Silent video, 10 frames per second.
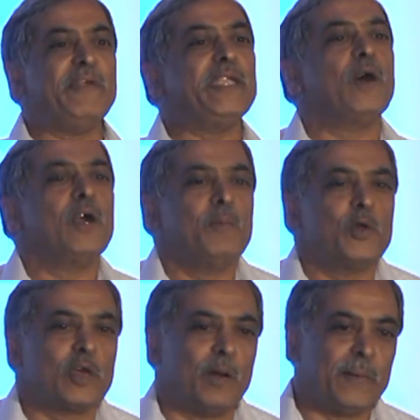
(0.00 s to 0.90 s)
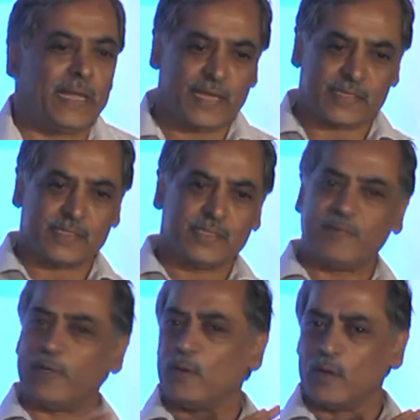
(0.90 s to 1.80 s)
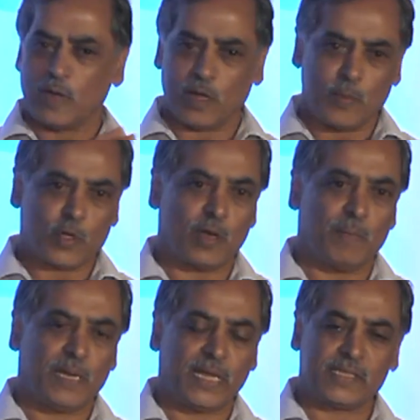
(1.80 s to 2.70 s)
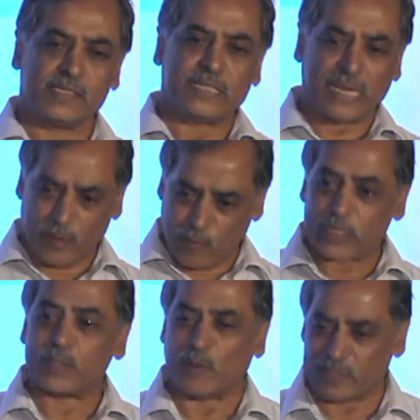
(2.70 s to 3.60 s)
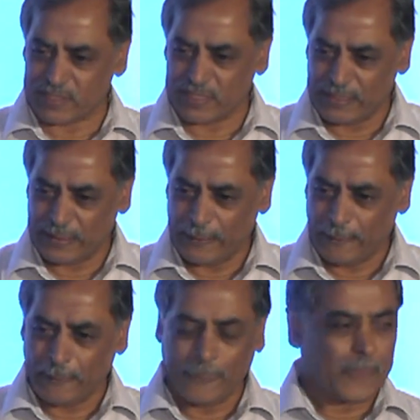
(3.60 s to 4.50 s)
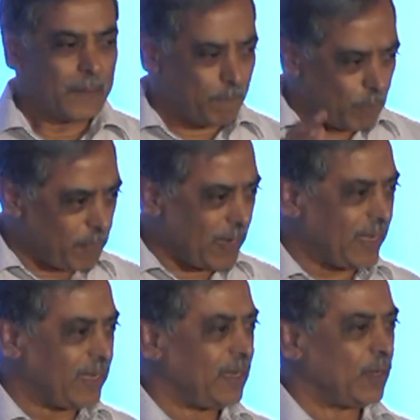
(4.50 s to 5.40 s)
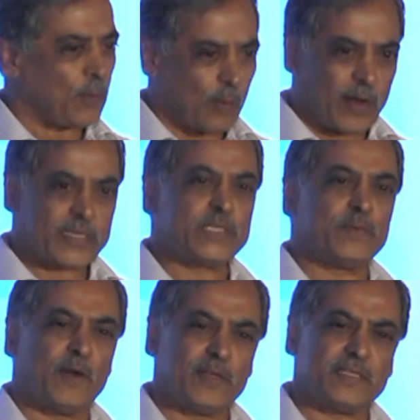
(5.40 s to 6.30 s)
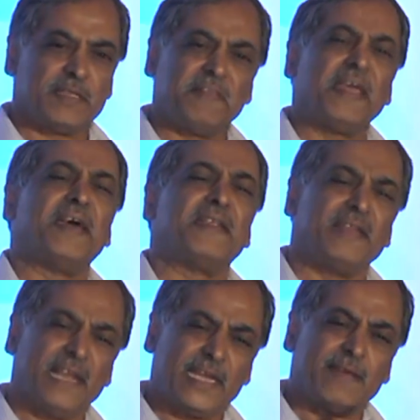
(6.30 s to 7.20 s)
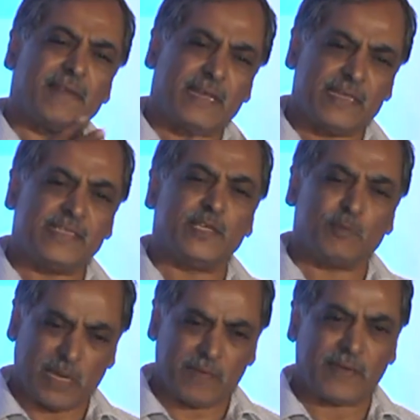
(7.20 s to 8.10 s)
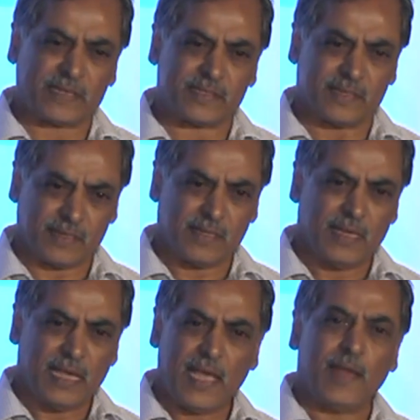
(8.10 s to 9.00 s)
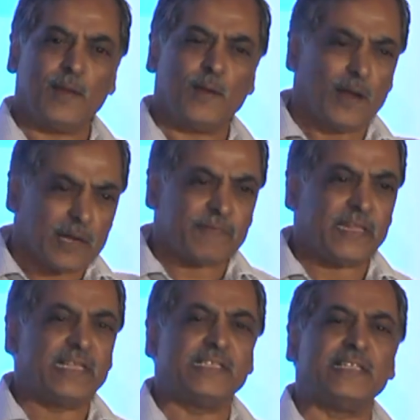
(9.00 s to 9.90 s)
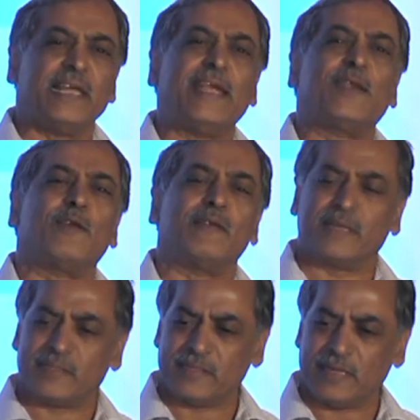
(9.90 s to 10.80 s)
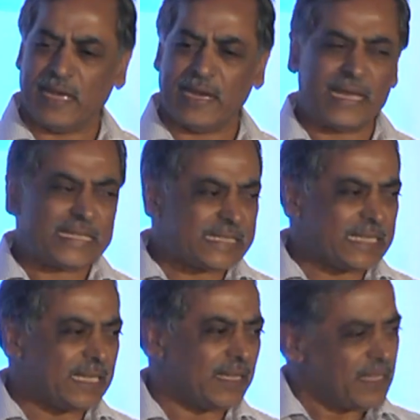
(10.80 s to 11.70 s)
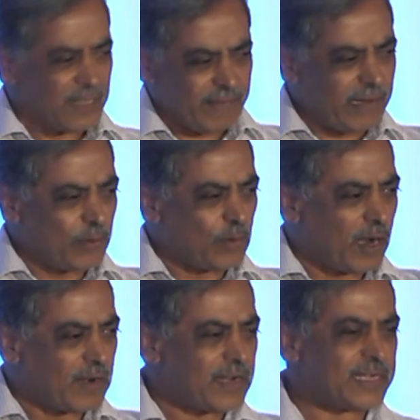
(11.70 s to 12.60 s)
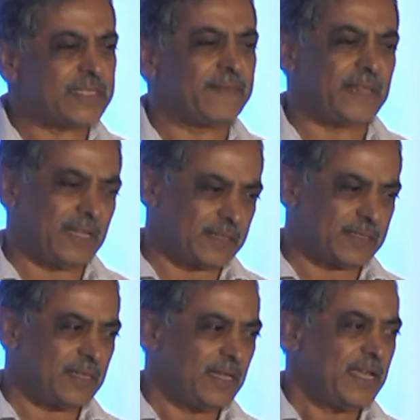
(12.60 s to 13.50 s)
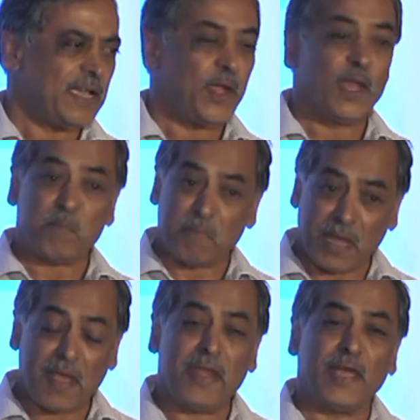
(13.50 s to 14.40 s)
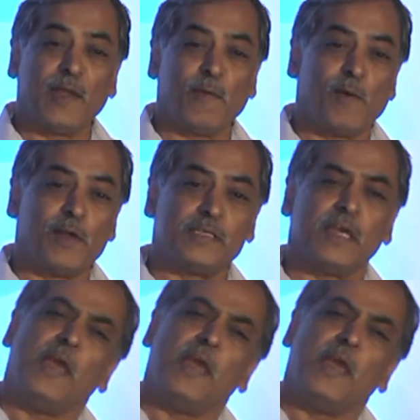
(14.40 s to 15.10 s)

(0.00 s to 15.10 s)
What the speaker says: we talk about complications, we don't talk about complications in a quartz watch. Mobile, quartz watch, they are relatively easy to manufacture. A lot of things is electronics. An IC will do hundreds of things. In a mechanical watch,